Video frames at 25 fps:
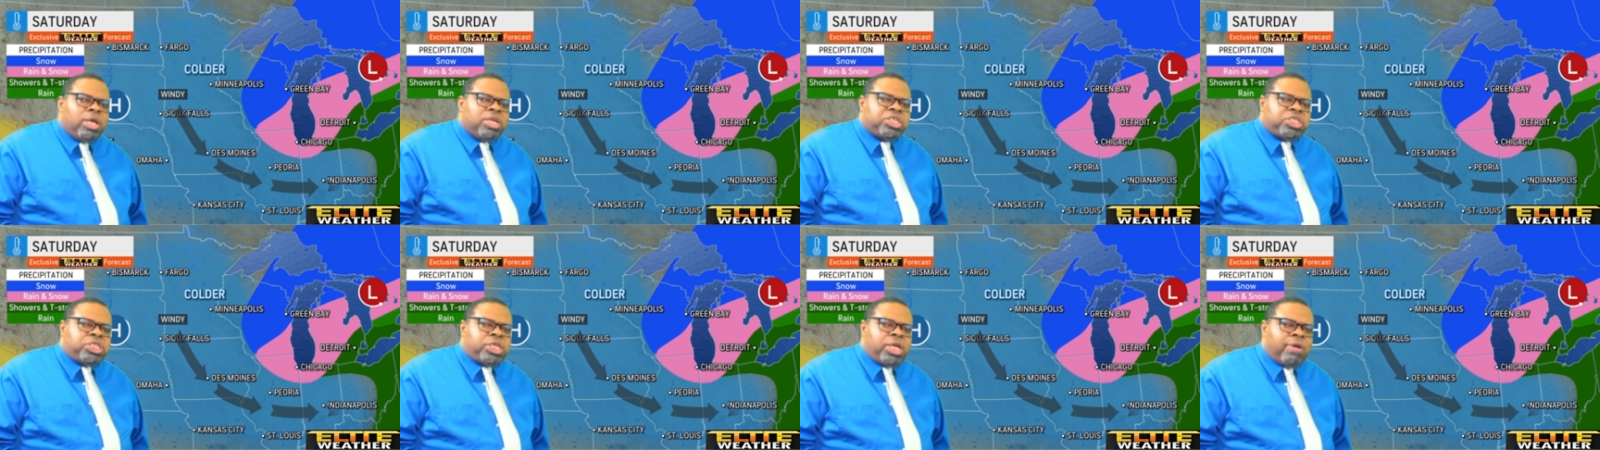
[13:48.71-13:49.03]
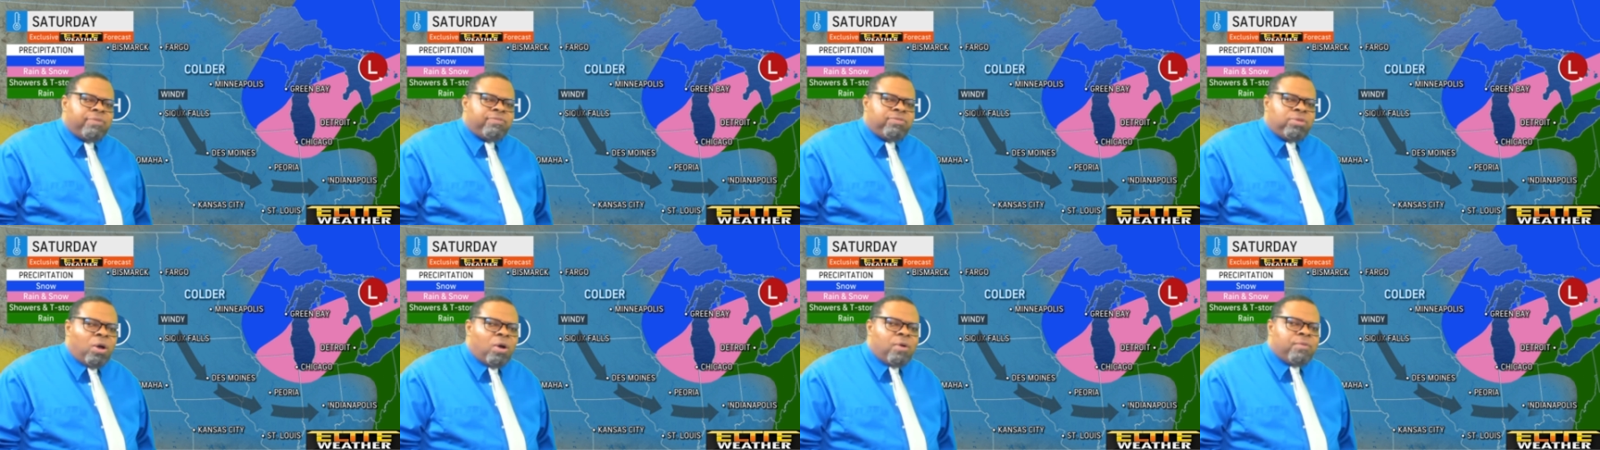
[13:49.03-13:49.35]

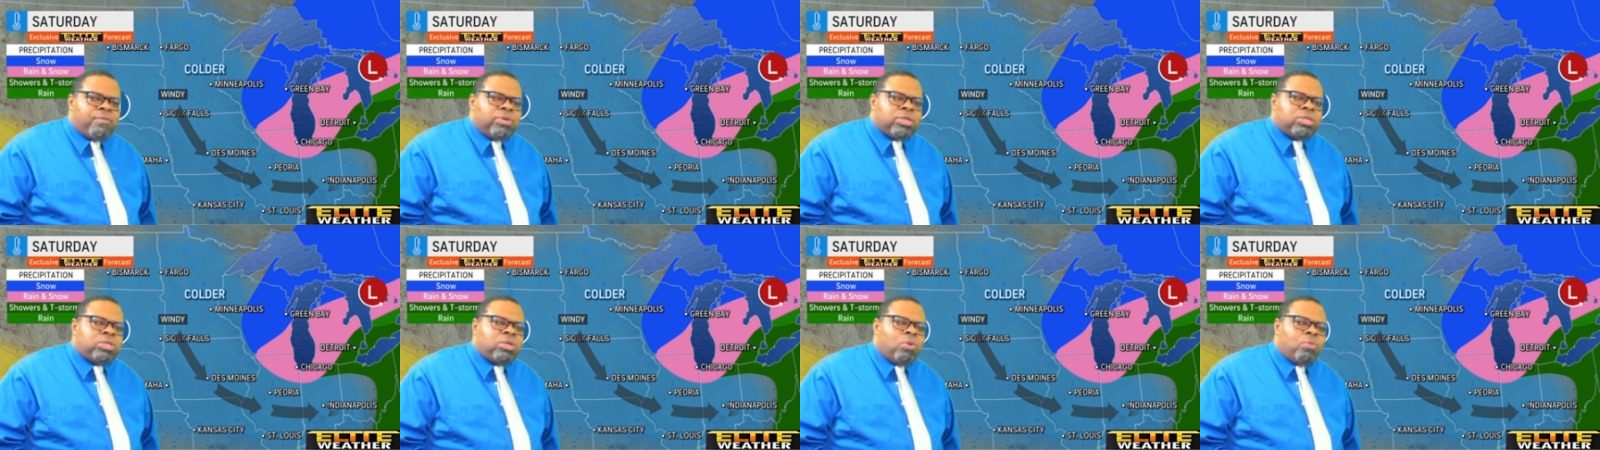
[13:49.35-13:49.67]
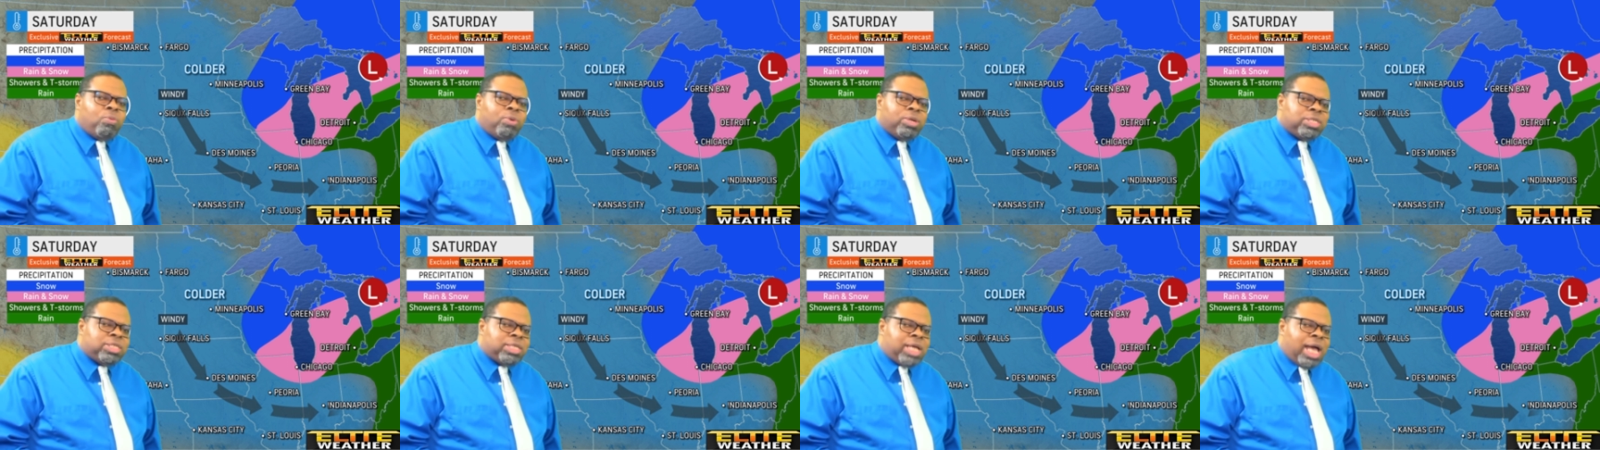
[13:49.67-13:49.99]
shift over to
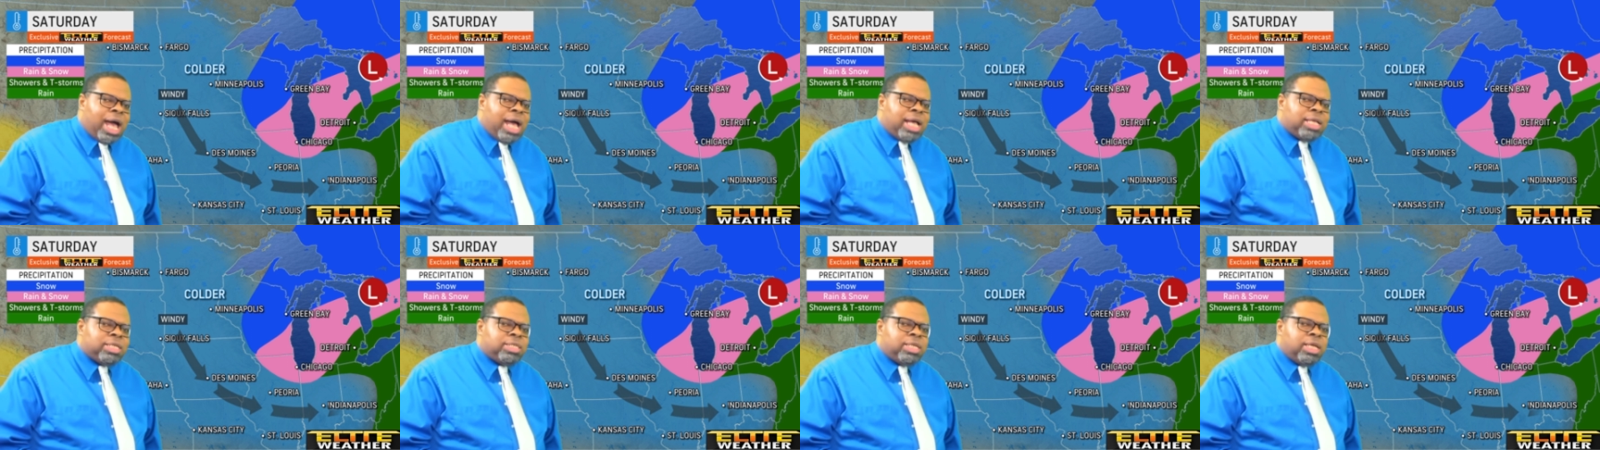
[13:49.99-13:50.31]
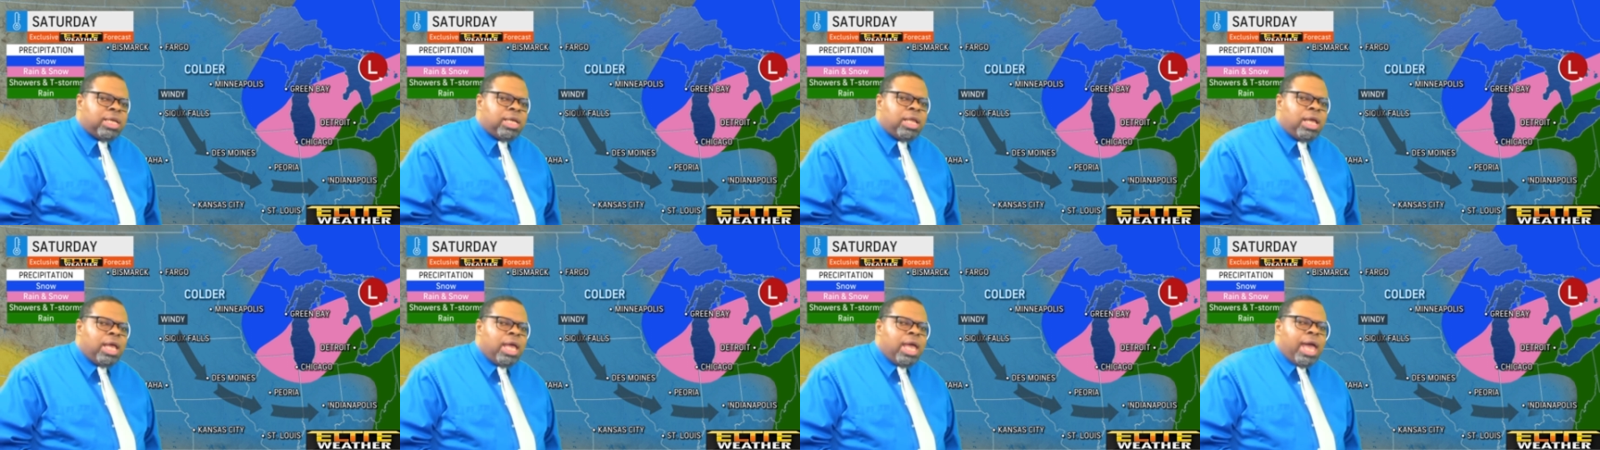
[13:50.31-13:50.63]

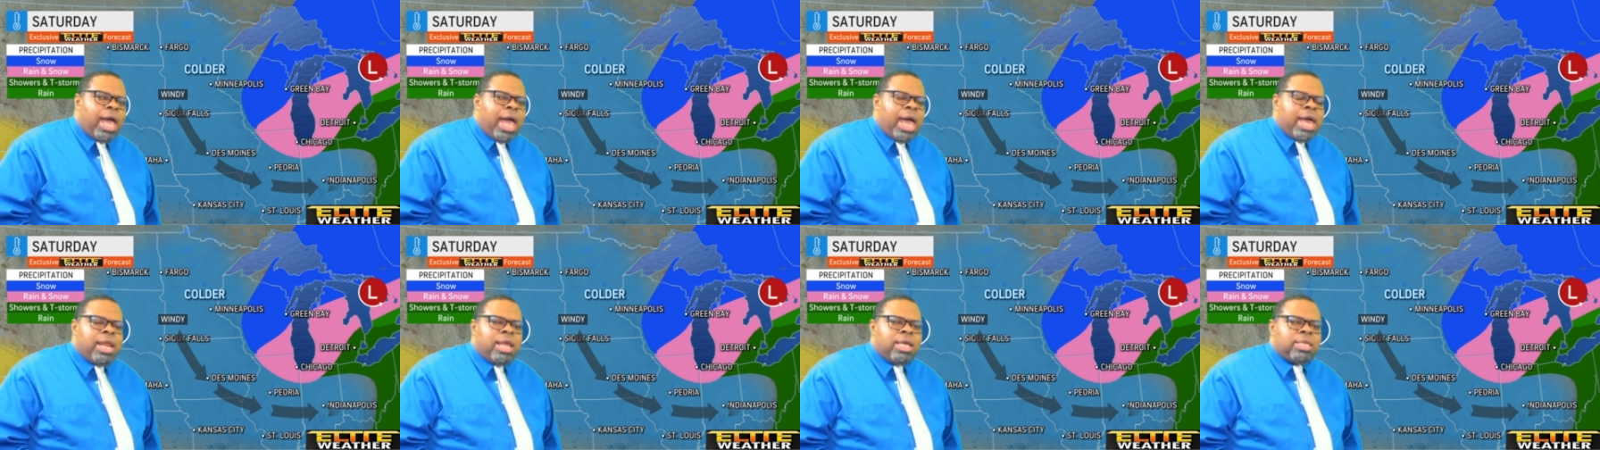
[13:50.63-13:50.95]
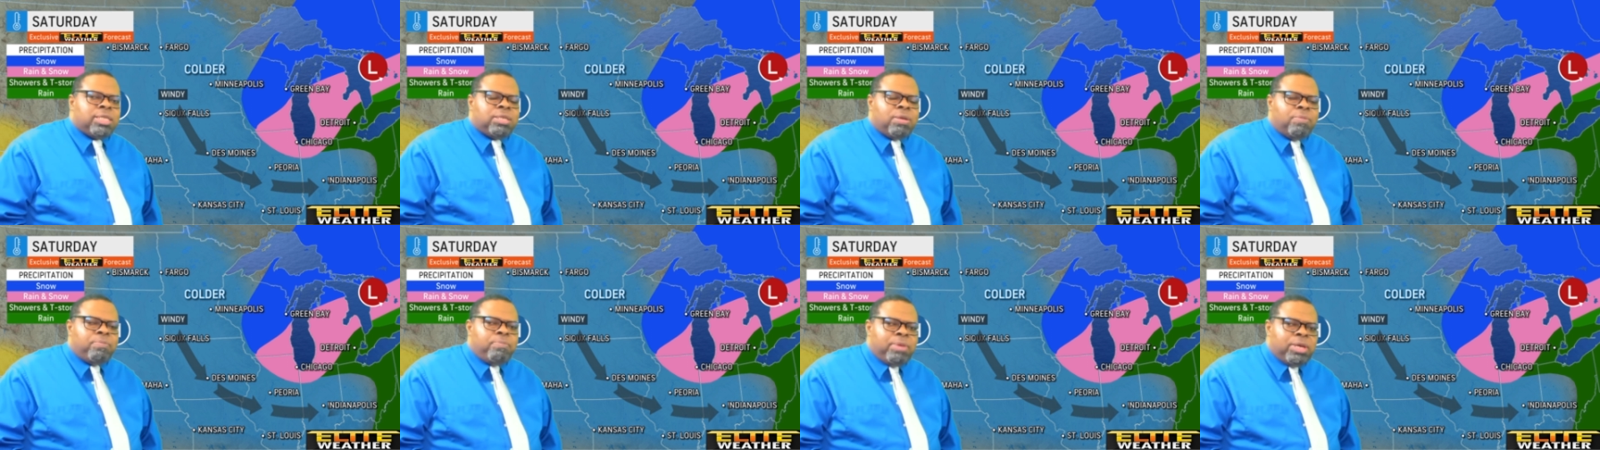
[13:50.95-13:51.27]
Wisconsin and
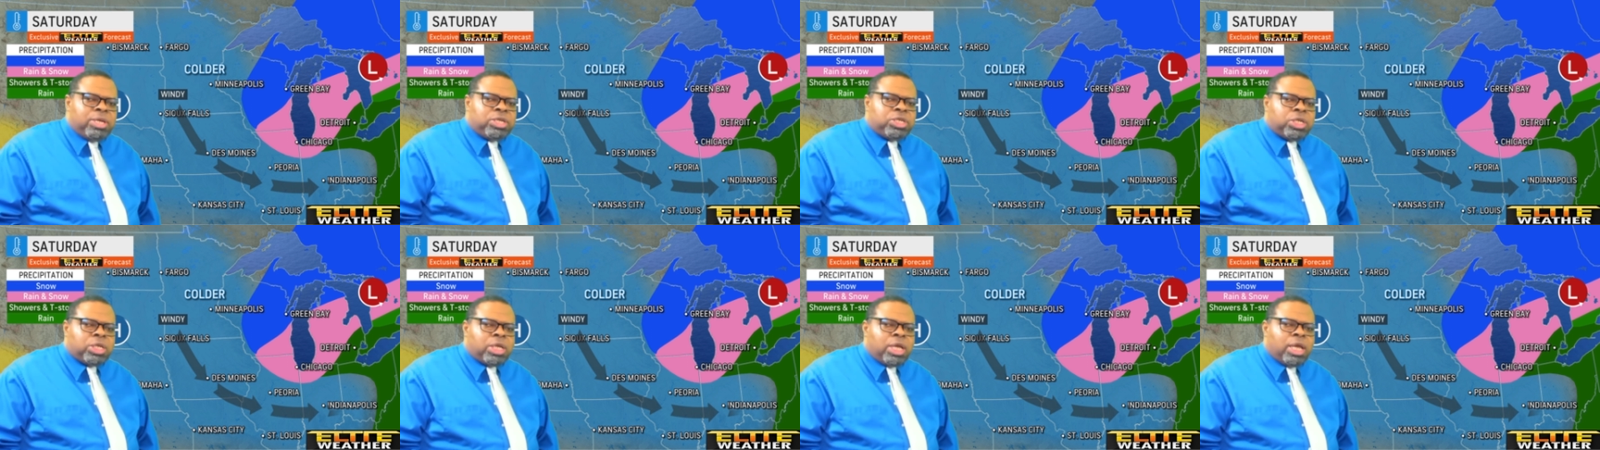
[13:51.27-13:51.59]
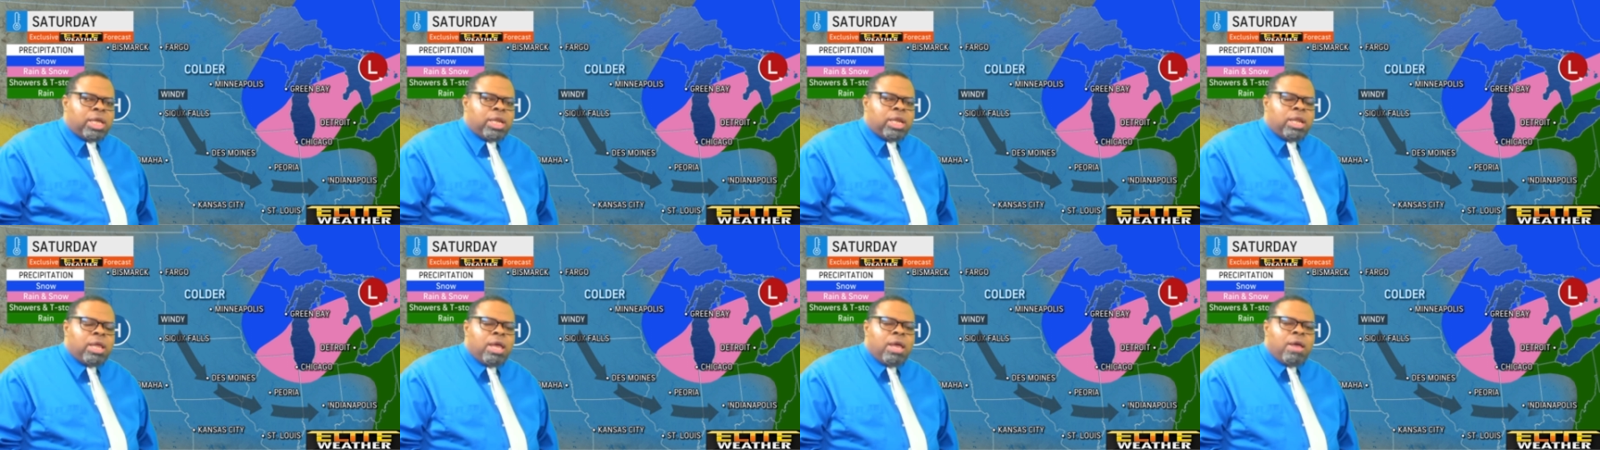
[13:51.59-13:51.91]
into
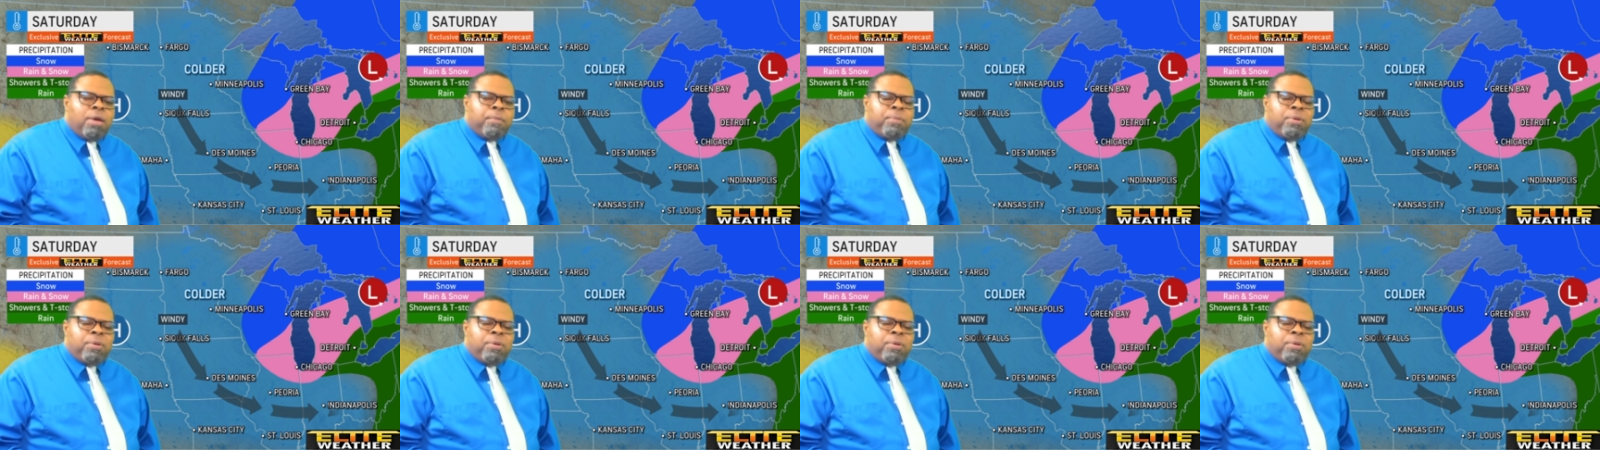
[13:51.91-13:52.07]
Michigan